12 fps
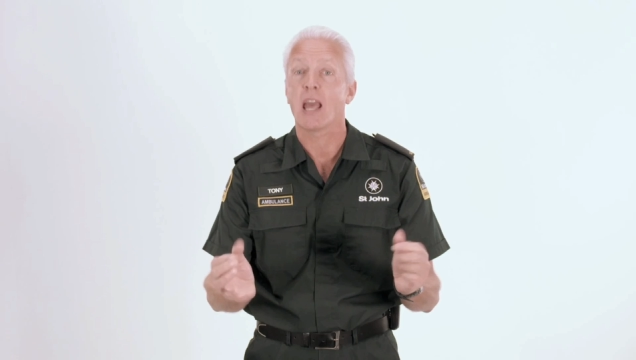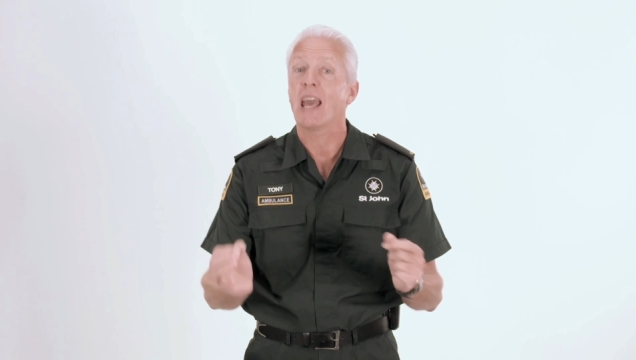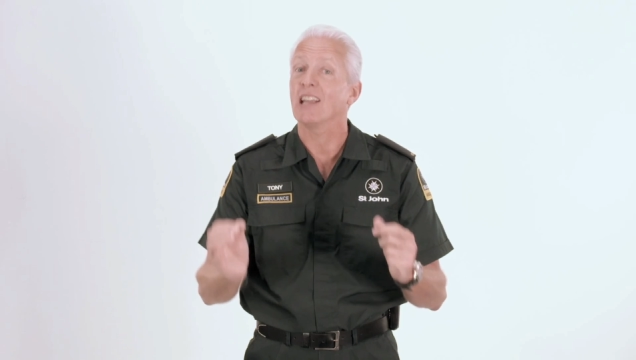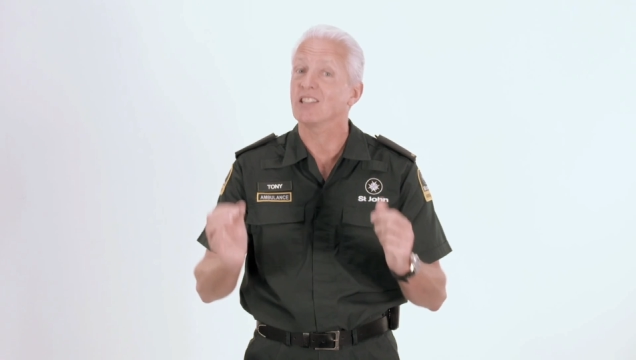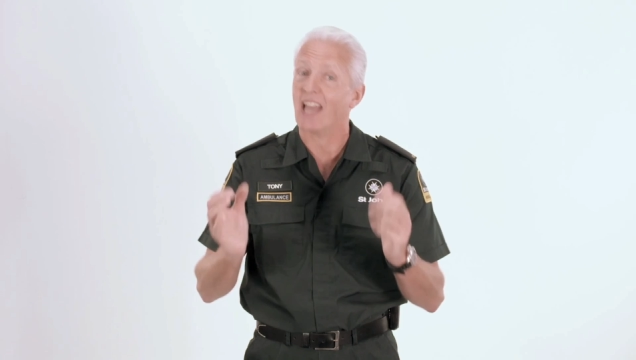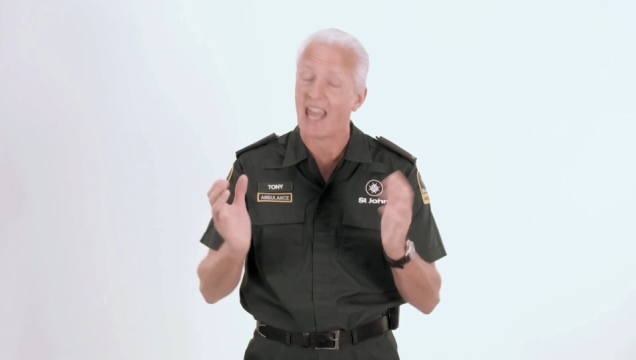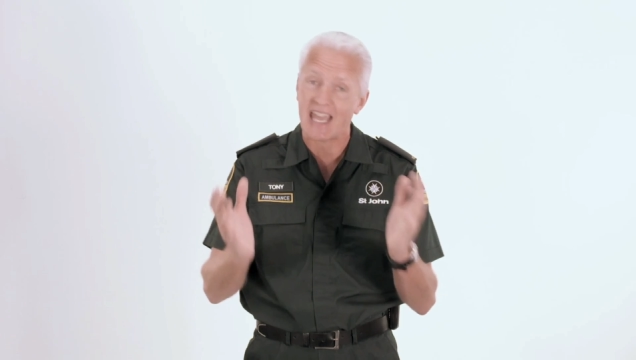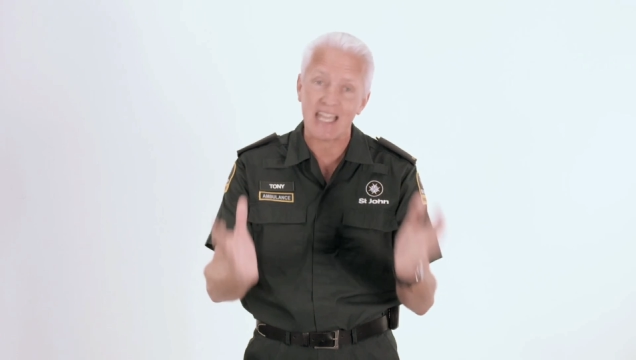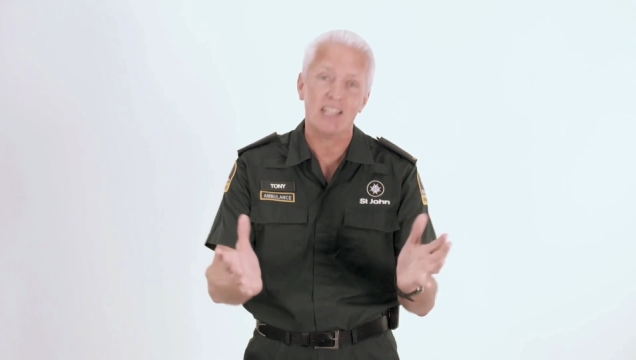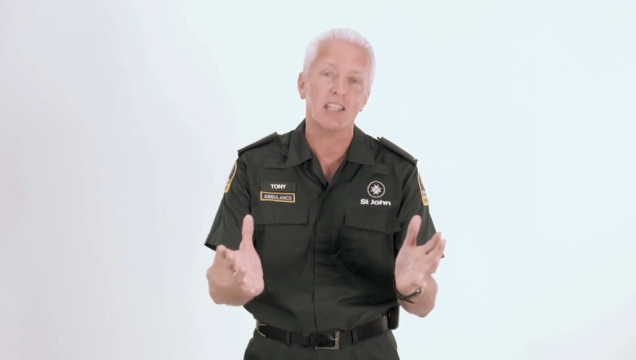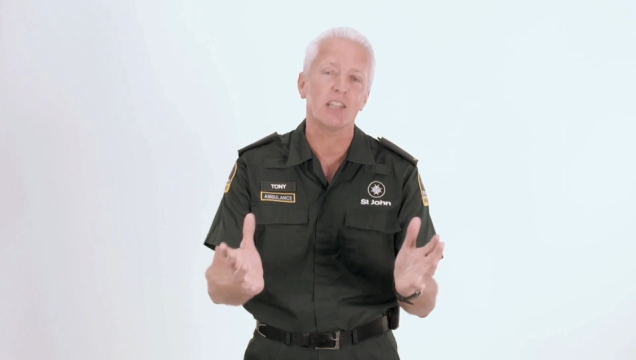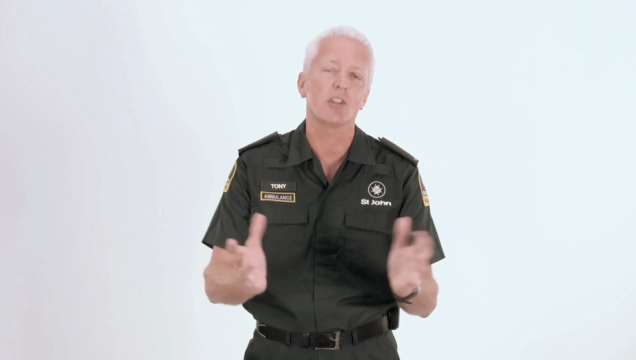it's
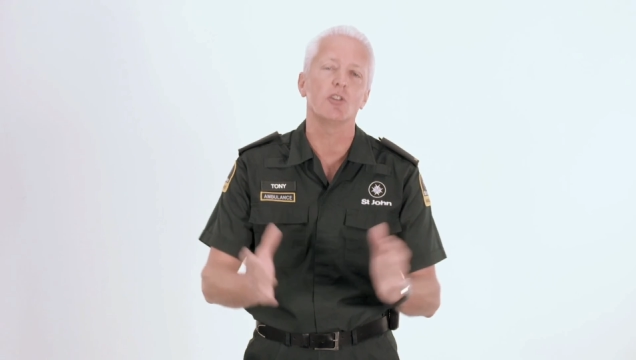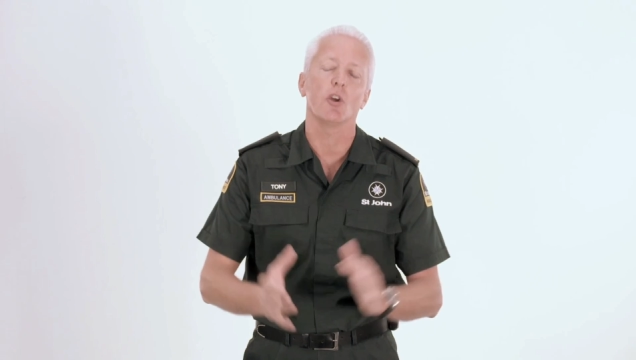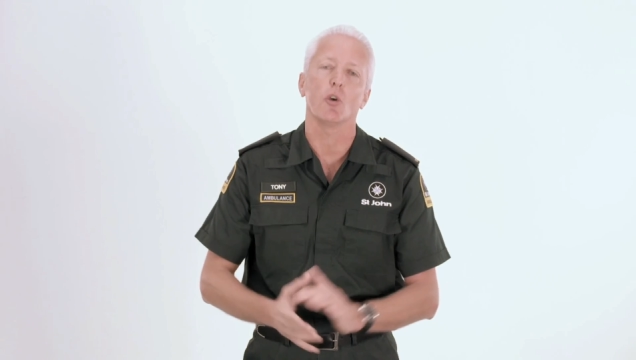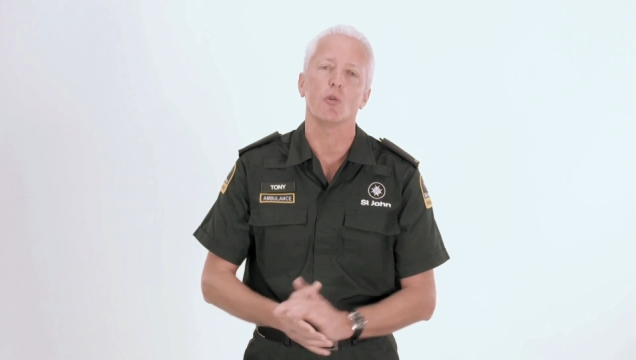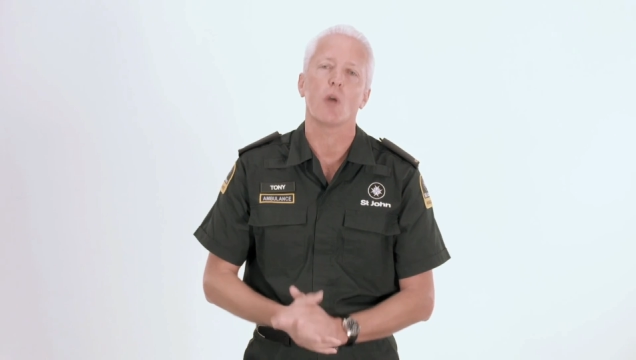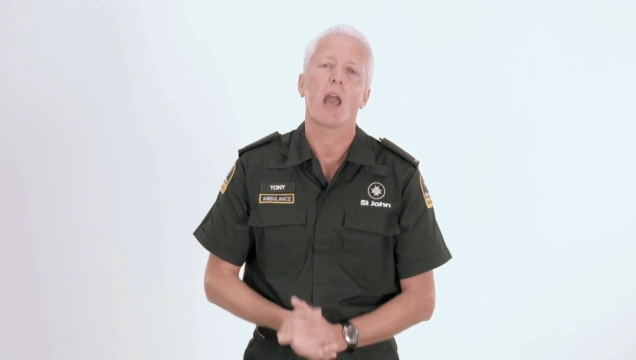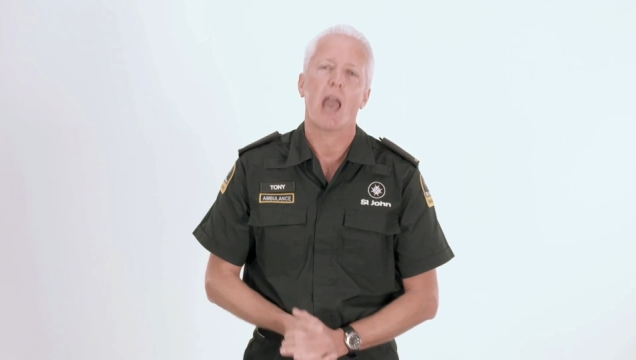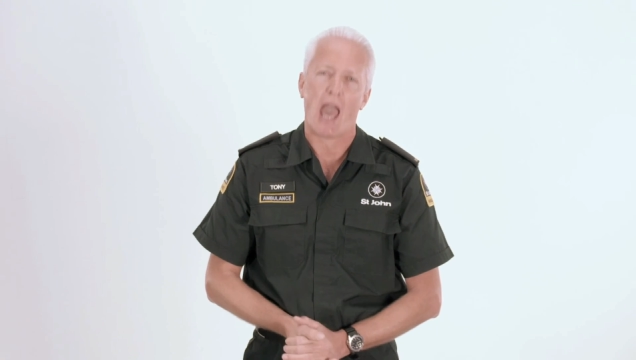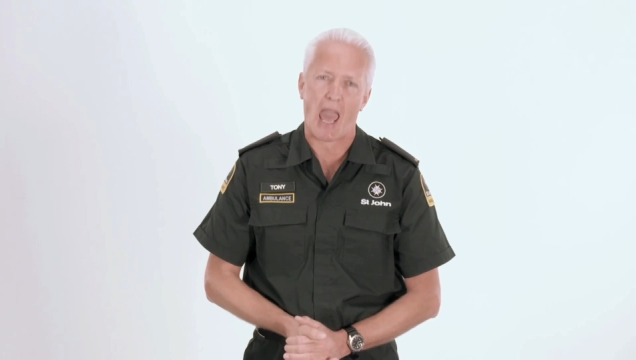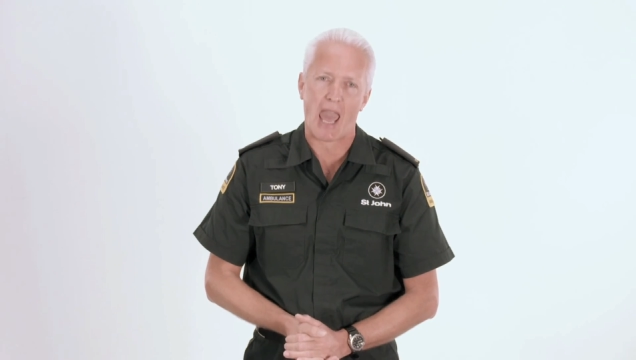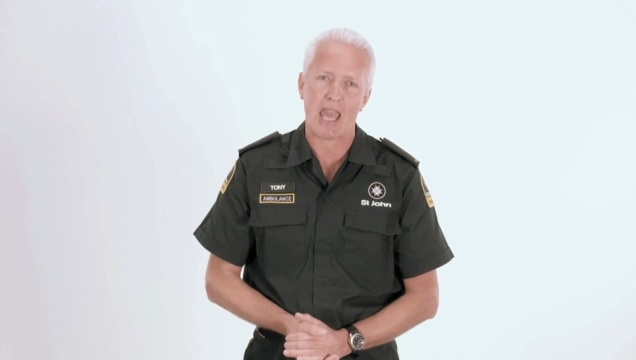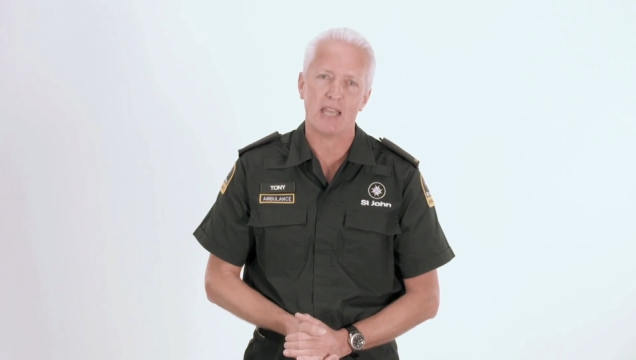easy to do,
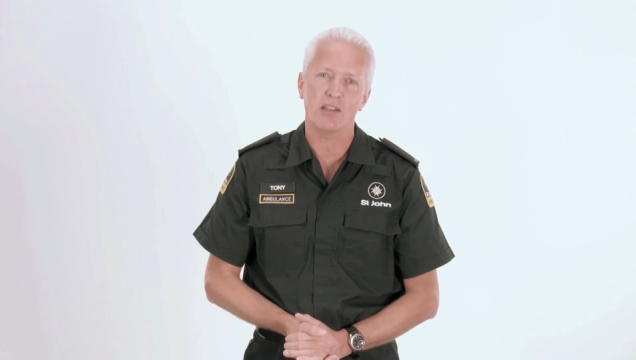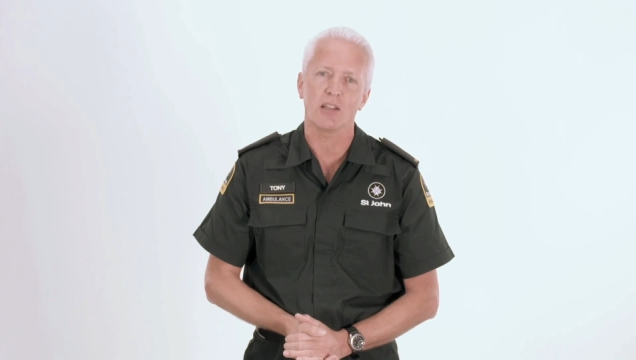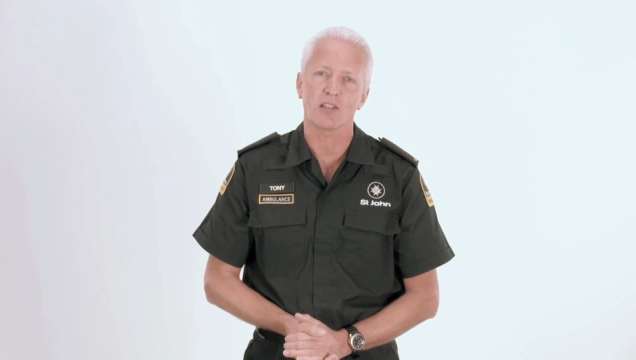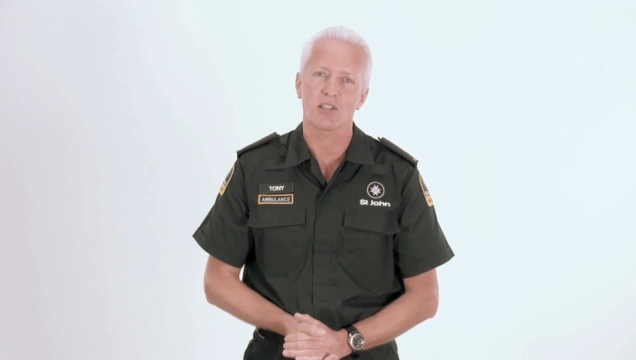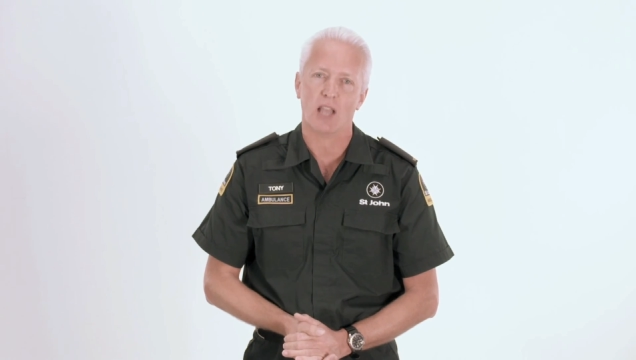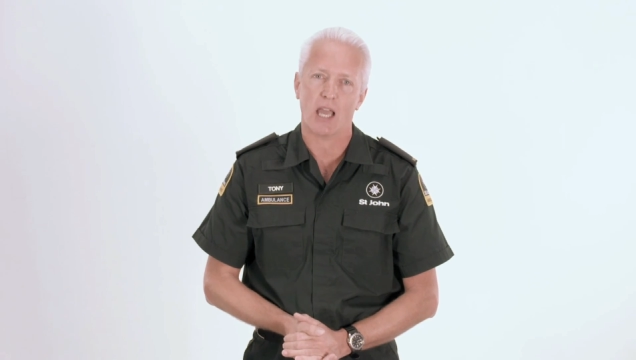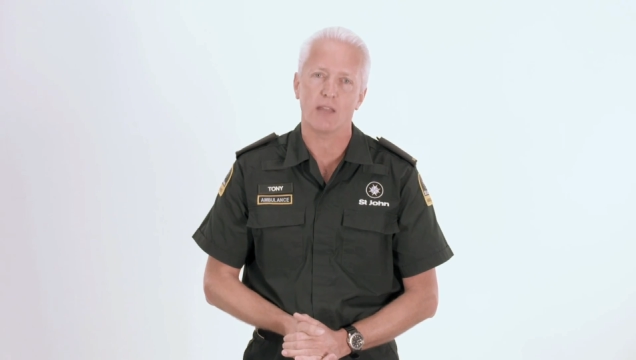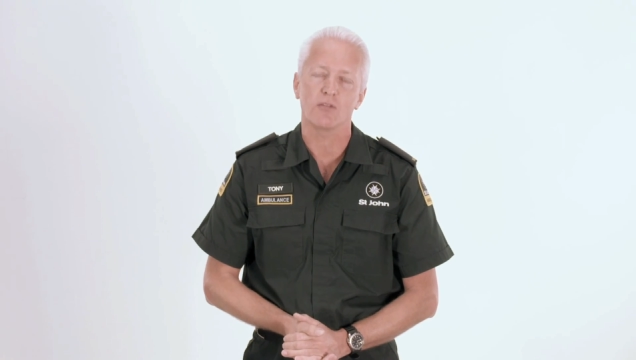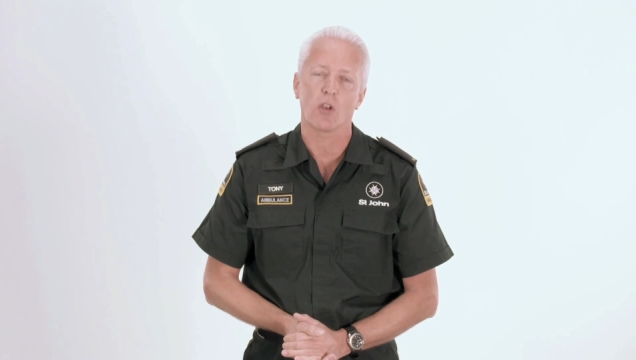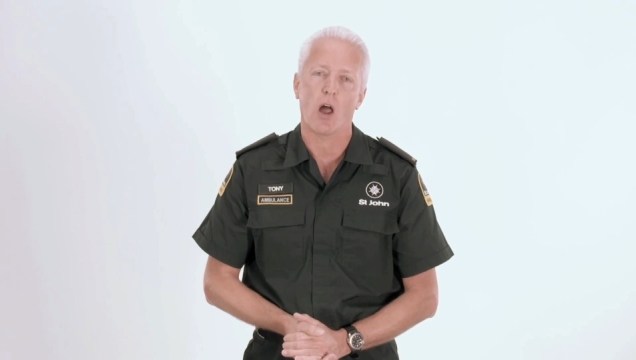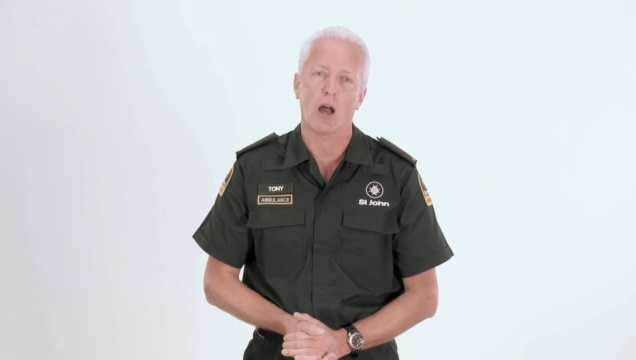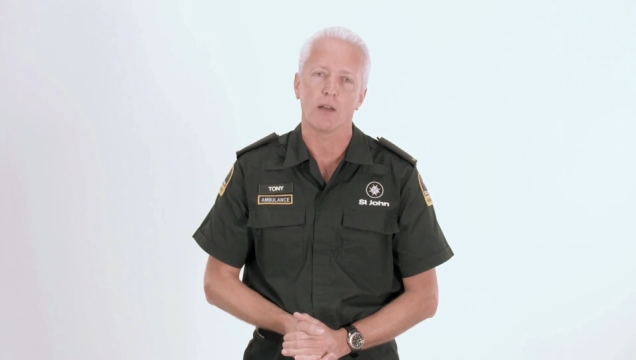and it saves
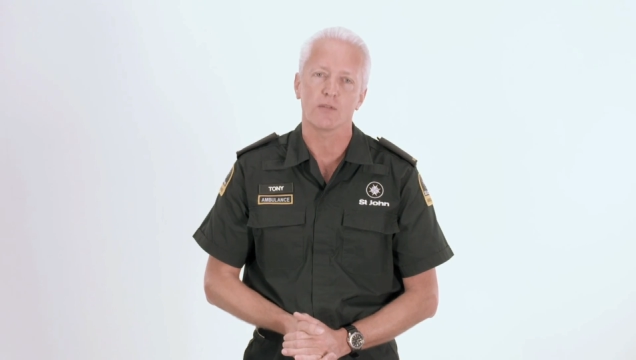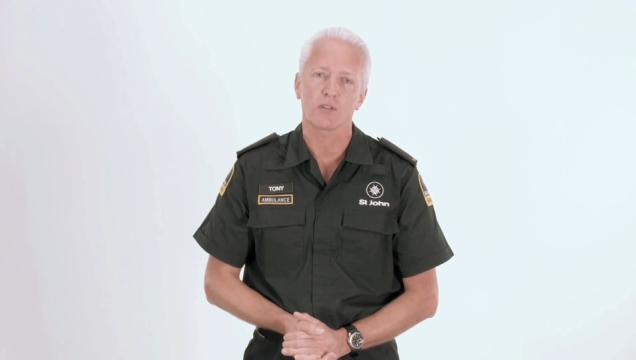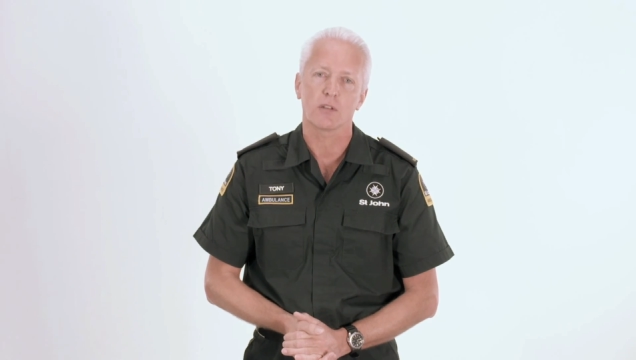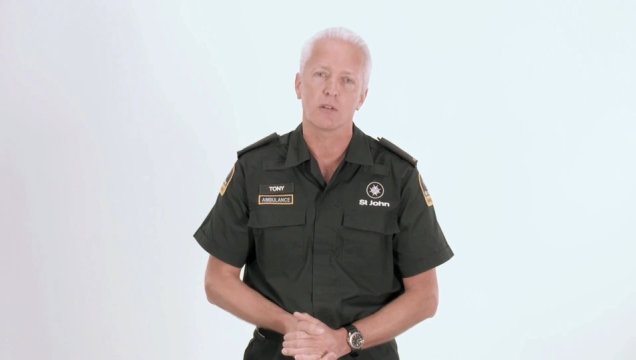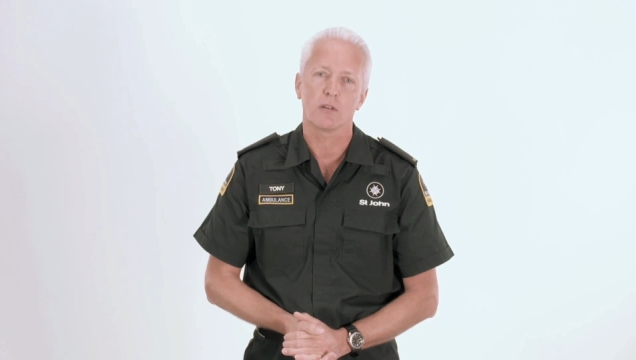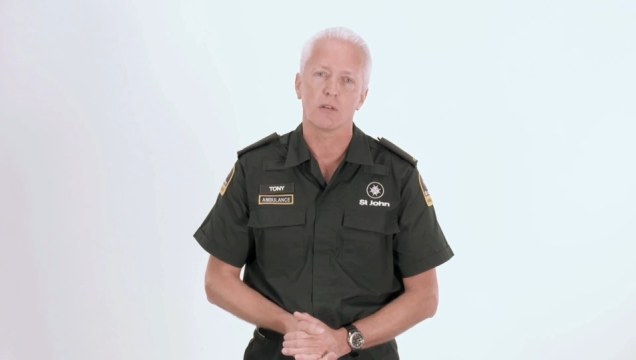lives.